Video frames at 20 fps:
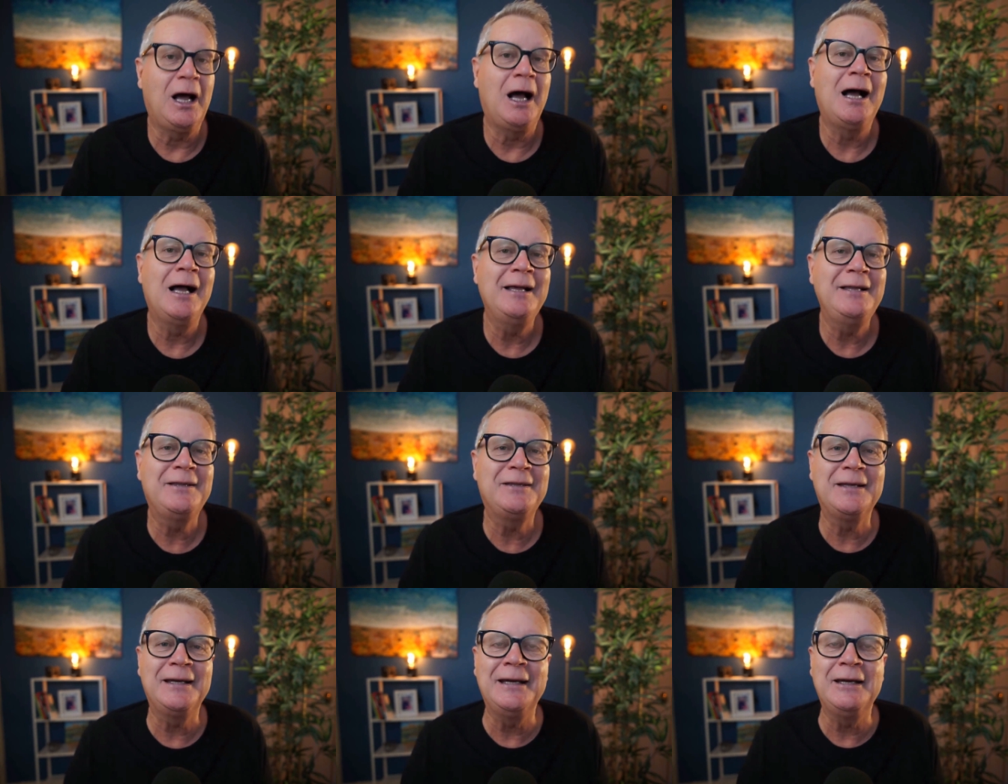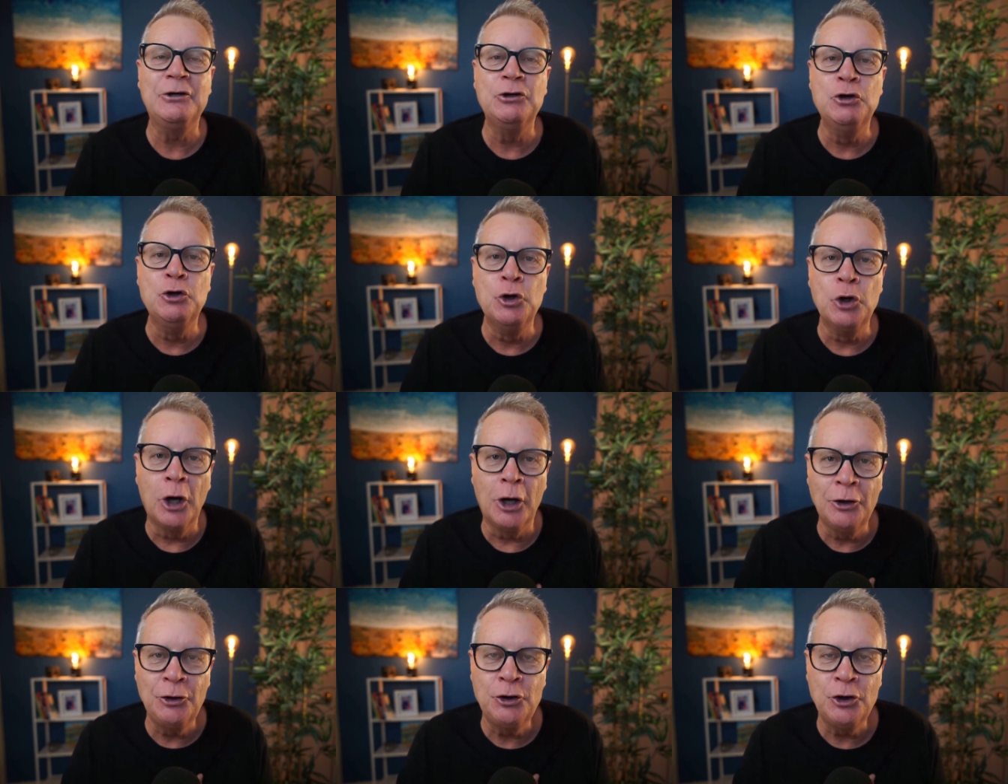I think,
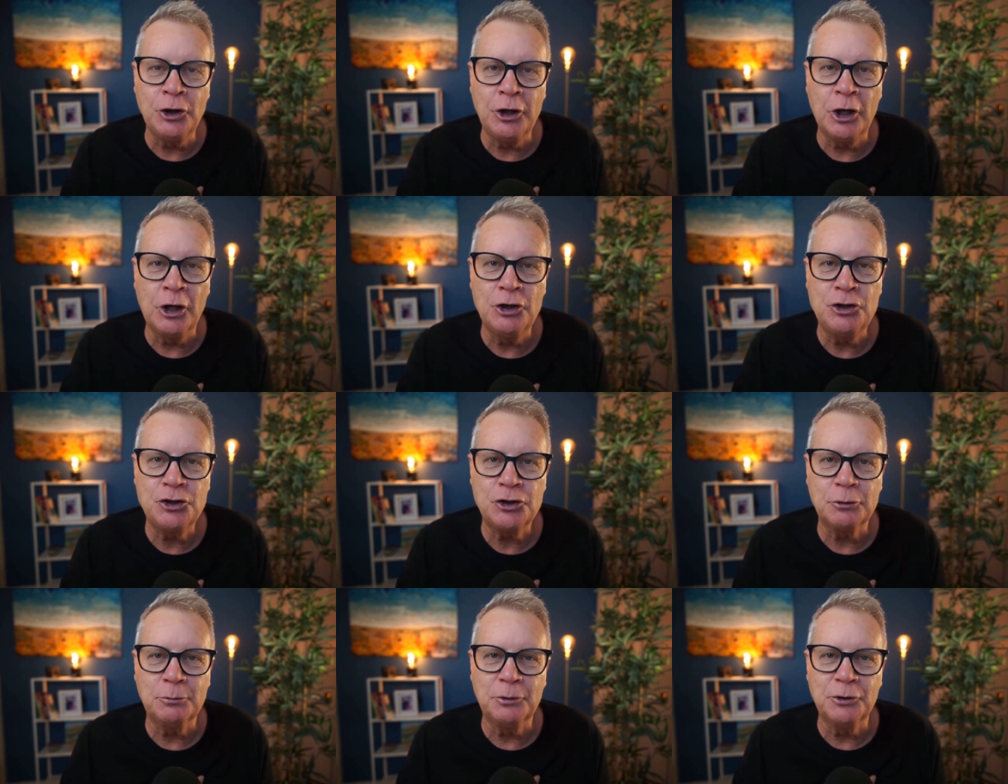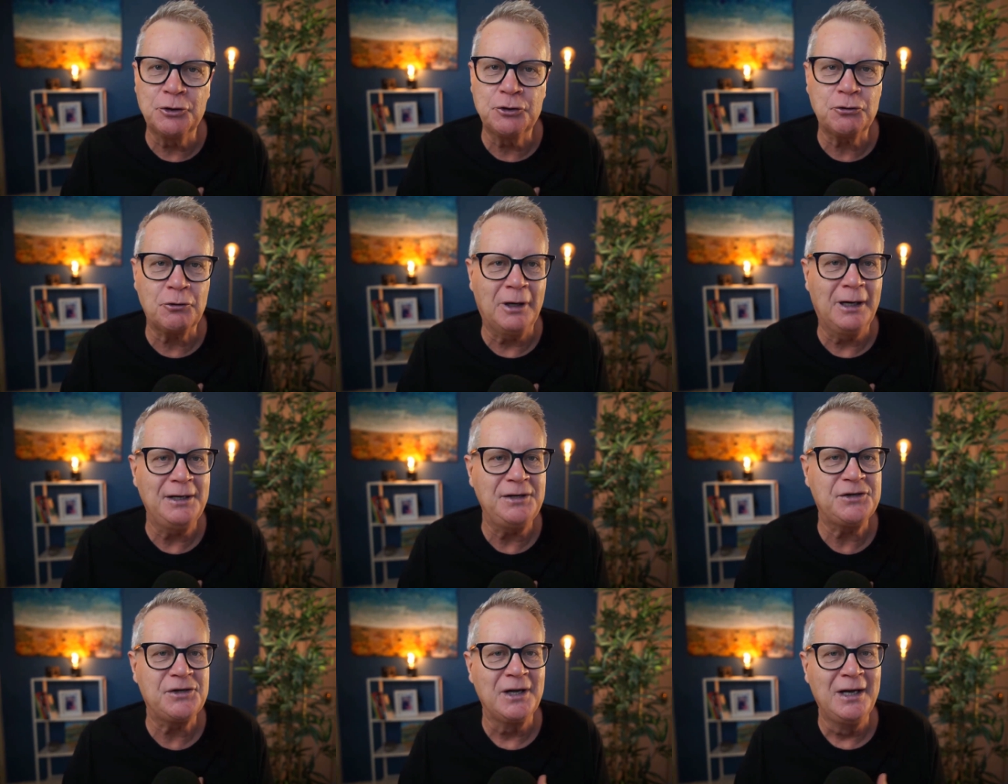non negotiable
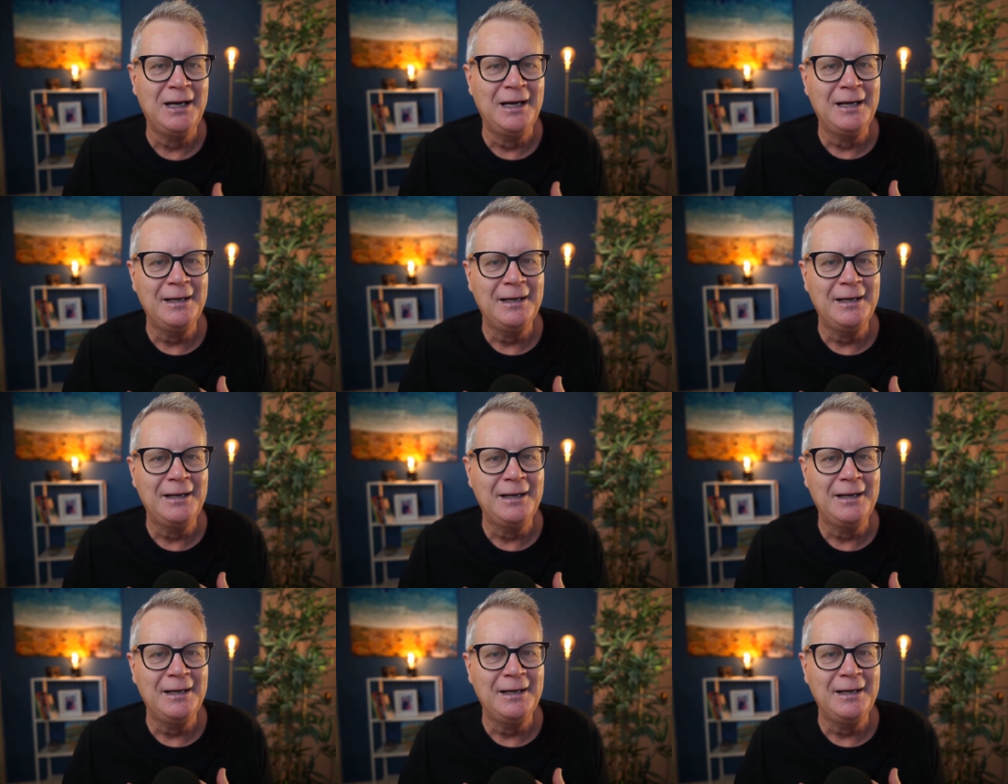traits